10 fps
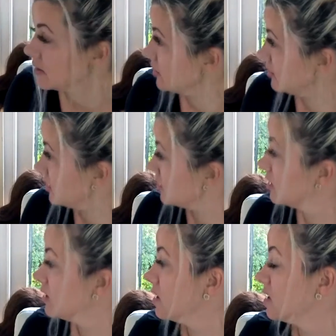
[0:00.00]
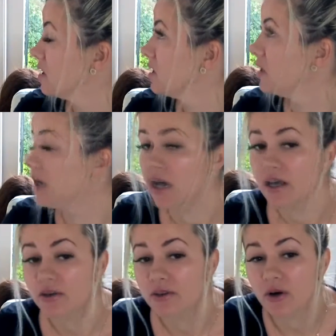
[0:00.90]
And
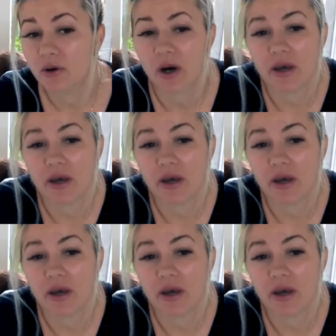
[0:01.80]
you know,